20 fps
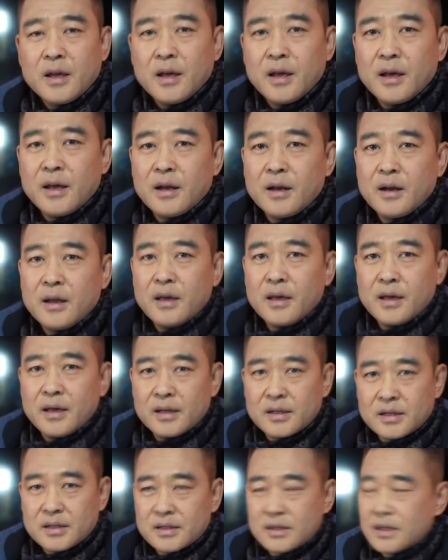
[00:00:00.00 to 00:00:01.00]
and
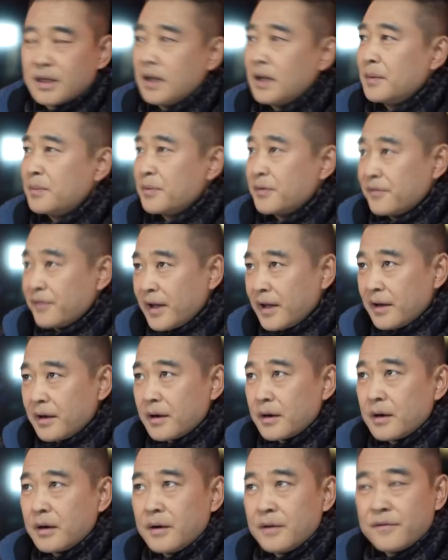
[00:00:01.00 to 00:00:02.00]
it's
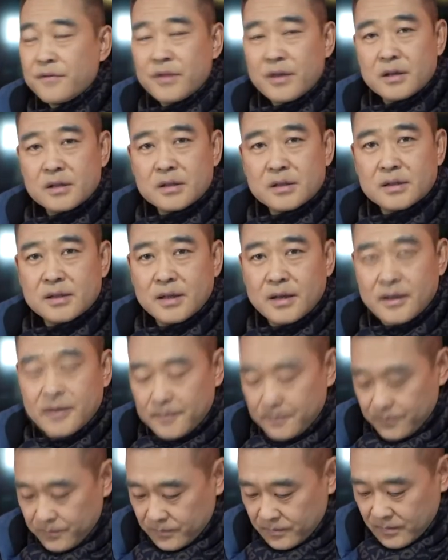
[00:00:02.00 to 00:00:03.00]
provider of this
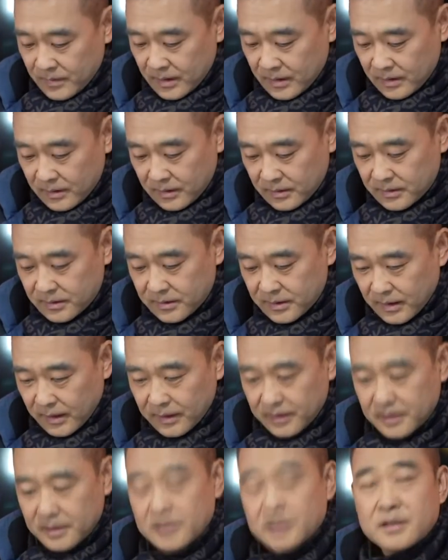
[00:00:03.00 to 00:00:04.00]

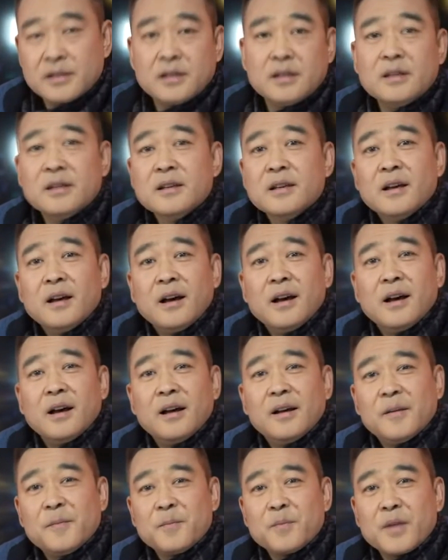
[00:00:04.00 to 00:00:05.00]
delicacy
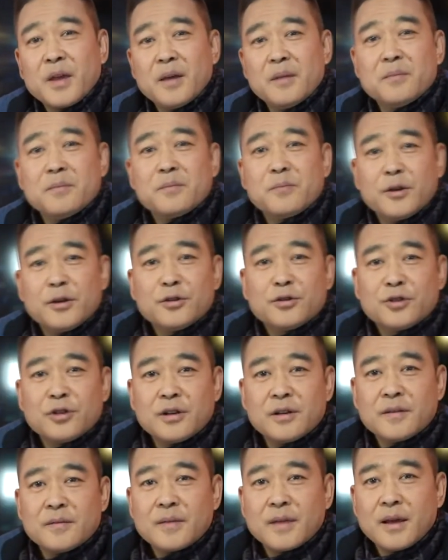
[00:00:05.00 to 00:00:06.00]
in
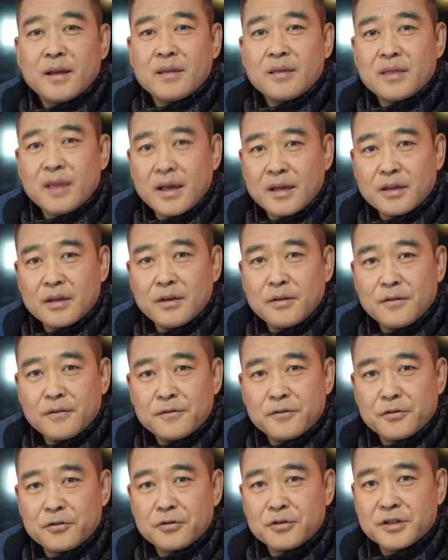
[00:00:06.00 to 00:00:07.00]
Beijing. And thank you
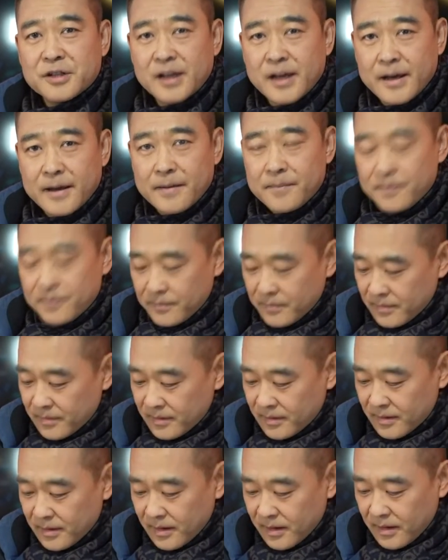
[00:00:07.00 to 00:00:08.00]
for your time,
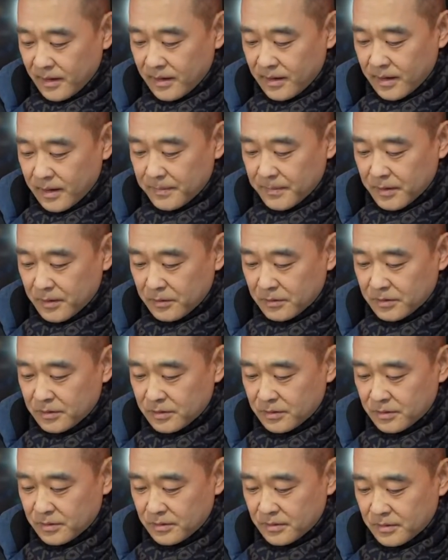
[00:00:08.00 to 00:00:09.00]
and I'm going
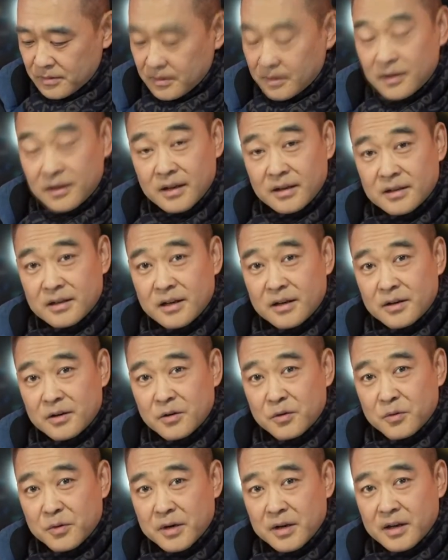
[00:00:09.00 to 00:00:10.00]
to
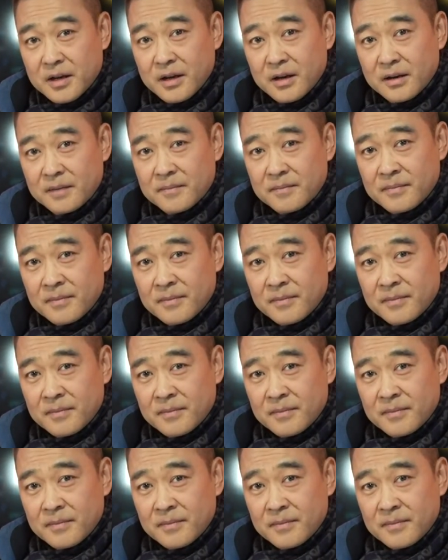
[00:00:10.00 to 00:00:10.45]
continue working